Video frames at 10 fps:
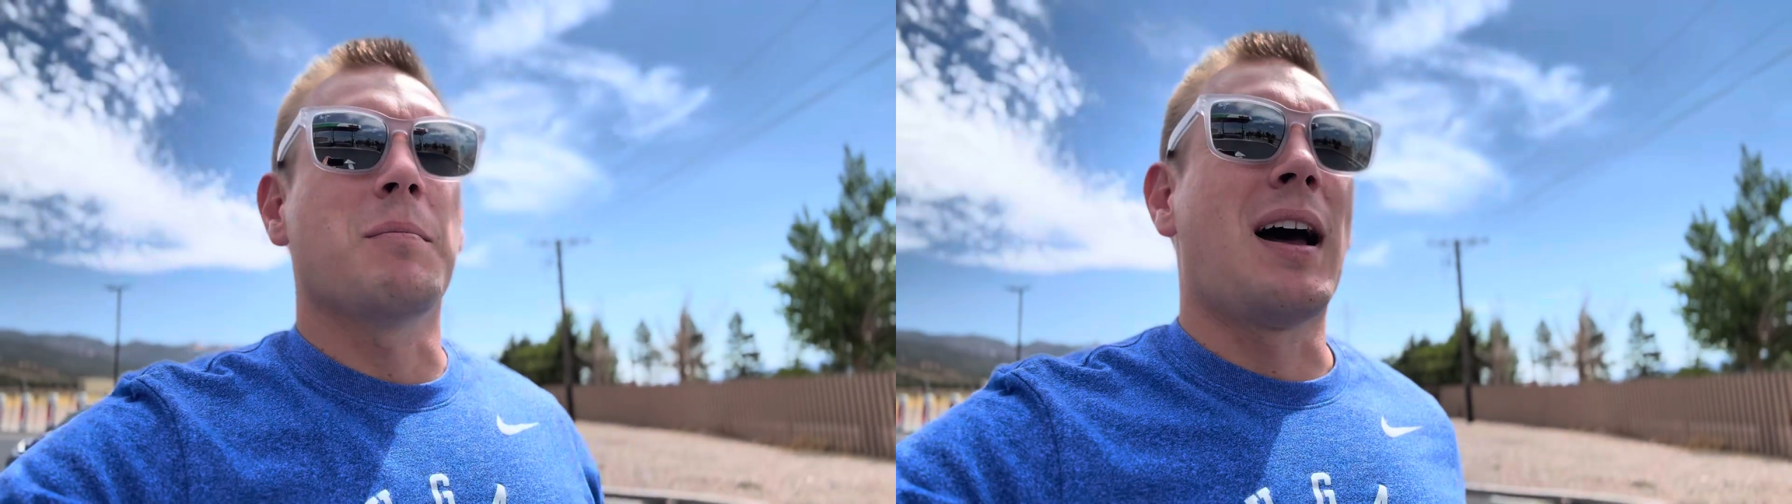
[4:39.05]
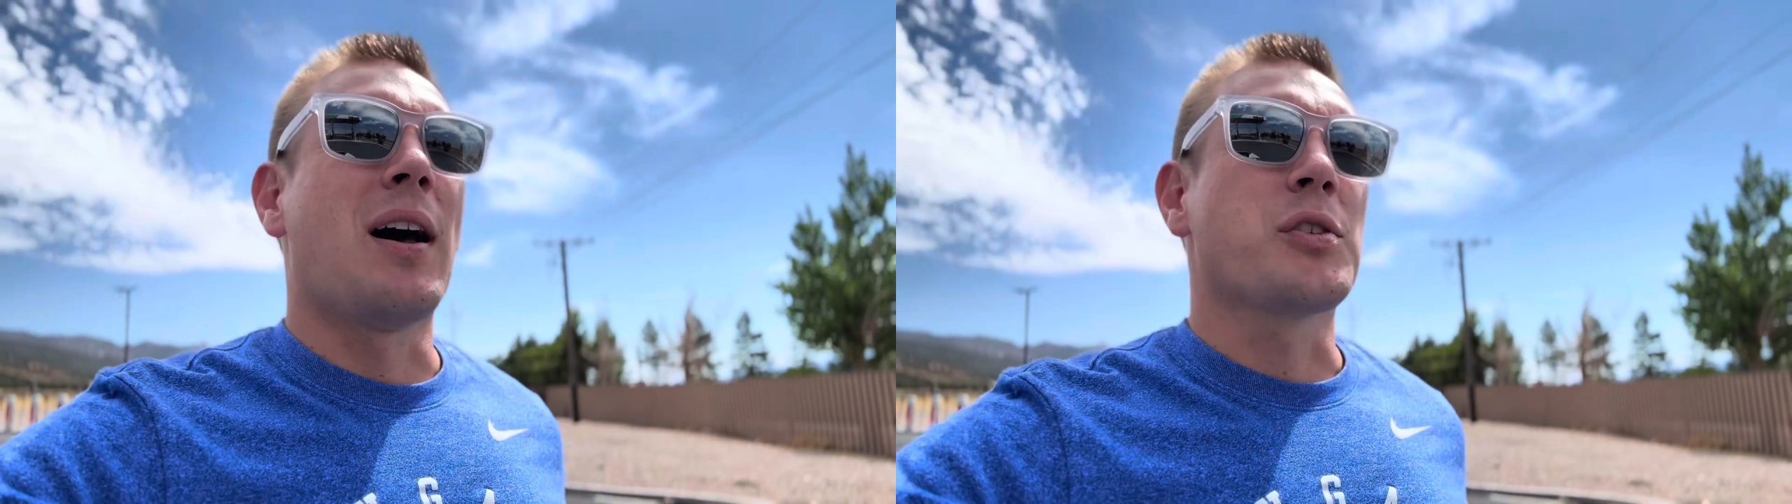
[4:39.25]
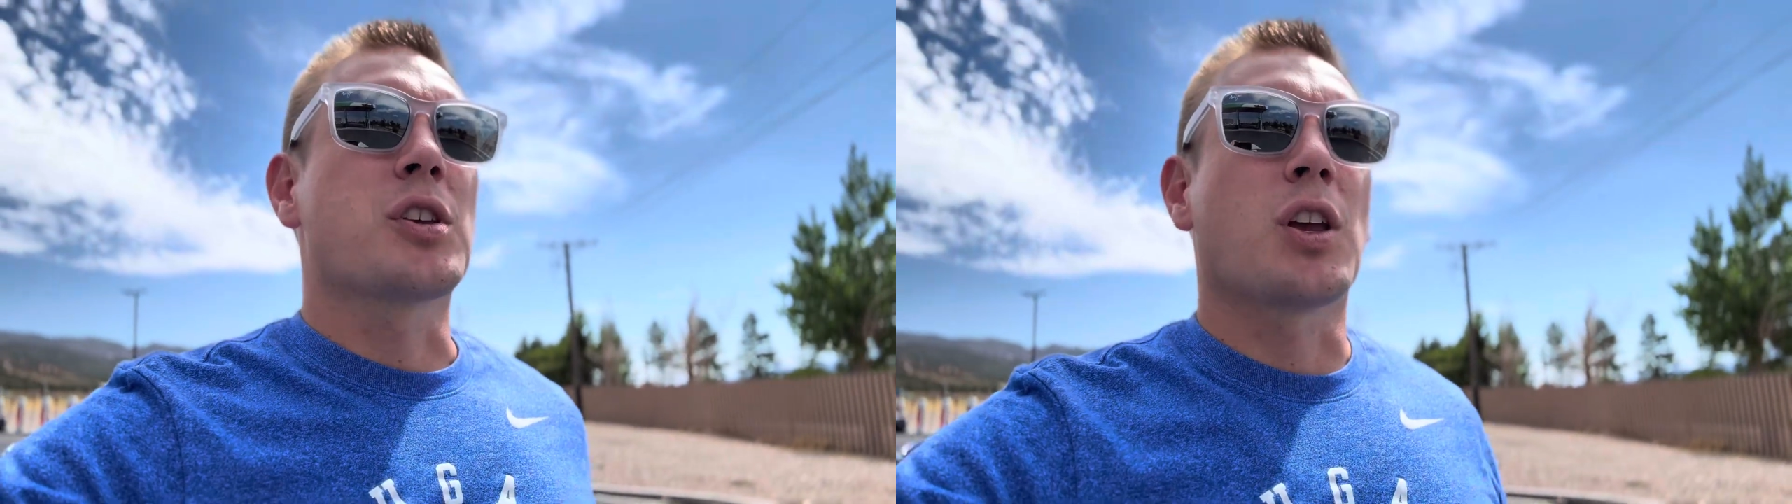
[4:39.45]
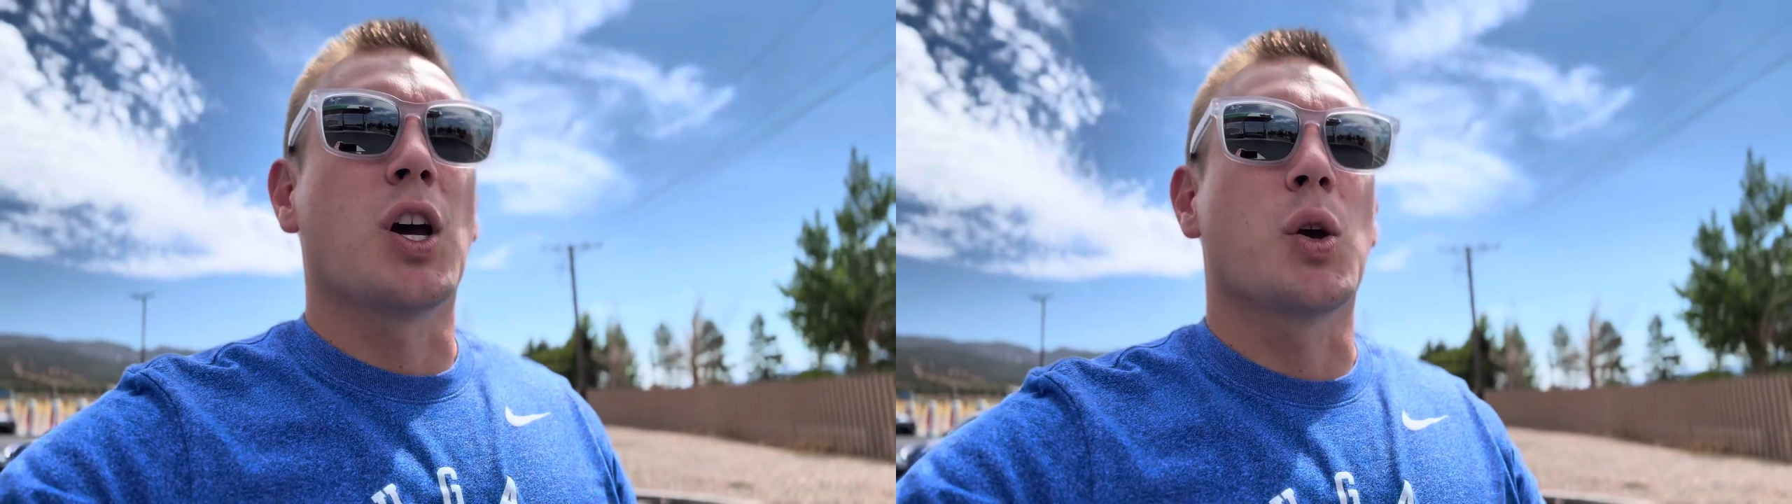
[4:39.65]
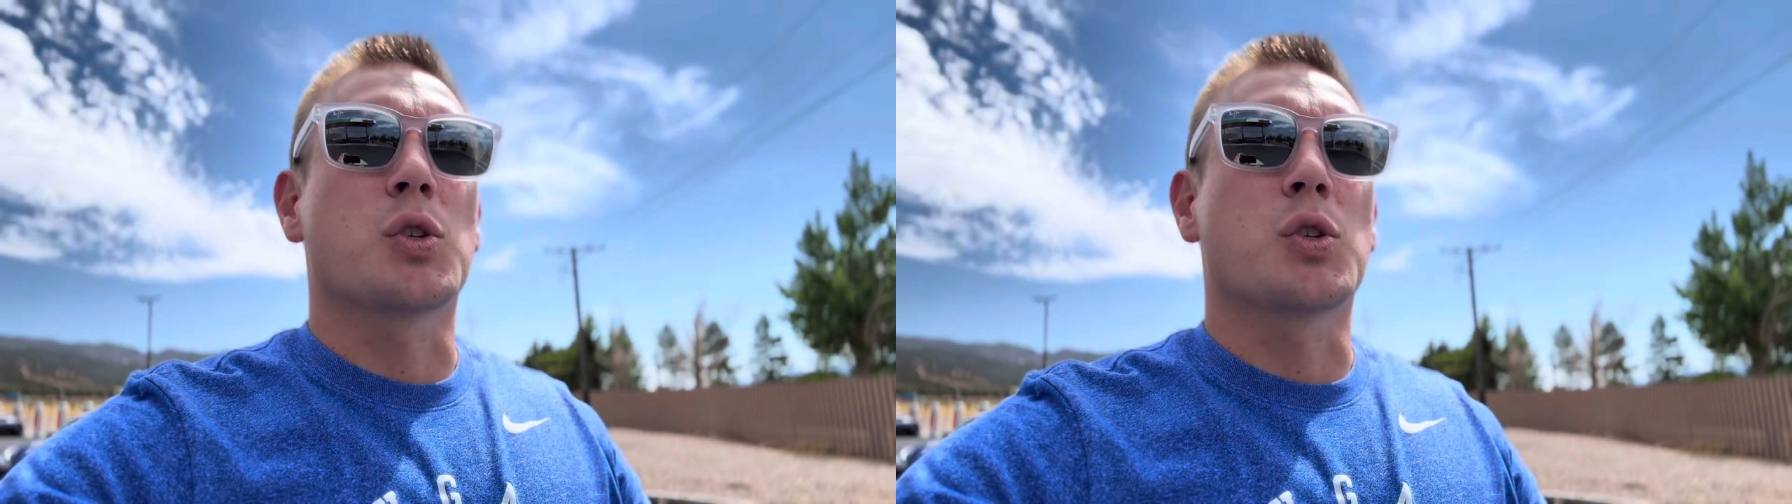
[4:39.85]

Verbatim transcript: miles to go,